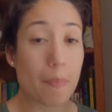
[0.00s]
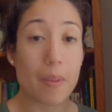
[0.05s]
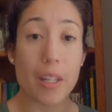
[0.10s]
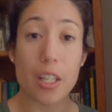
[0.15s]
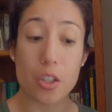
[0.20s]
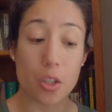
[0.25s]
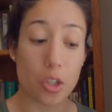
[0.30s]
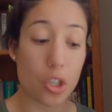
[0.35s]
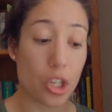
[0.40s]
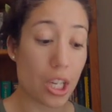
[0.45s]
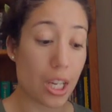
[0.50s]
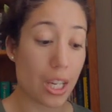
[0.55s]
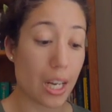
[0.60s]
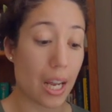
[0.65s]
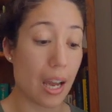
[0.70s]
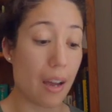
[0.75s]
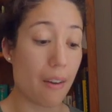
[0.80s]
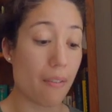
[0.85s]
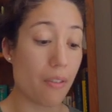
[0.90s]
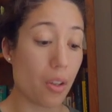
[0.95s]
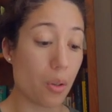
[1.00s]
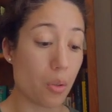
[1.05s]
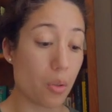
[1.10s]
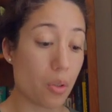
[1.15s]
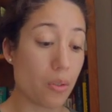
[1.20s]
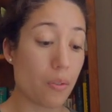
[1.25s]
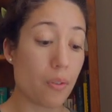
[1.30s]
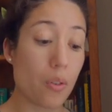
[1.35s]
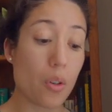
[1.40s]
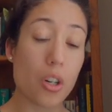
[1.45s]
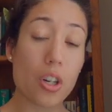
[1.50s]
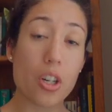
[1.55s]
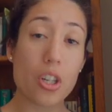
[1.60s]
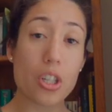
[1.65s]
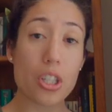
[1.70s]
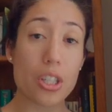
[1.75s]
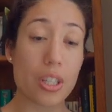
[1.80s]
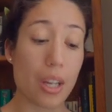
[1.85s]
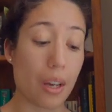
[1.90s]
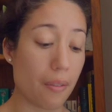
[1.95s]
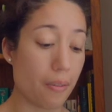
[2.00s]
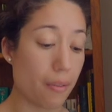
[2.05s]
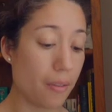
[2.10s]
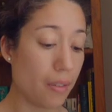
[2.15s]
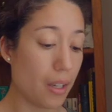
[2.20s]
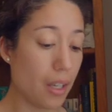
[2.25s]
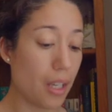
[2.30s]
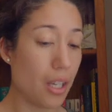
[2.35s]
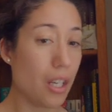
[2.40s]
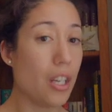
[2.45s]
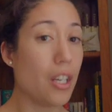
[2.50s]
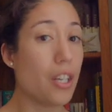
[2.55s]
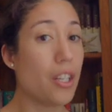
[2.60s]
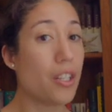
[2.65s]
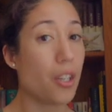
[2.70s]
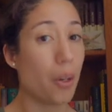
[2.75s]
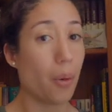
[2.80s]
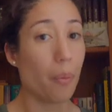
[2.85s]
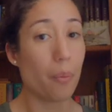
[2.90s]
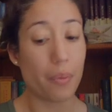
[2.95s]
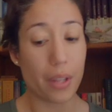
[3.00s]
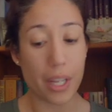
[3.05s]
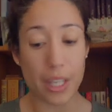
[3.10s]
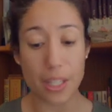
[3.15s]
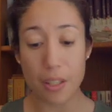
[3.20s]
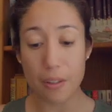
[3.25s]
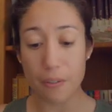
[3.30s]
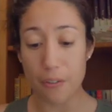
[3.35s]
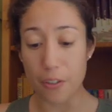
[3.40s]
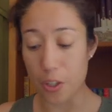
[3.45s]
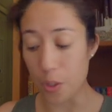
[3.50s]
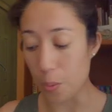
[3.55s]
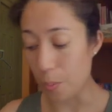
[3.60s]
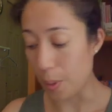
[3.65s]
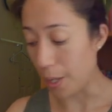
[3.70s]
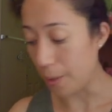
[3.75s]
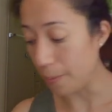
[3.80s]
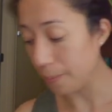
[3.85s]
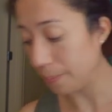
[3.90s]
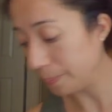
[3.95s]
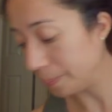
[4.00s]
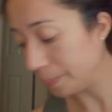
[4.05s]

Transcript: so she can have those for her stuff. So that's the first pair.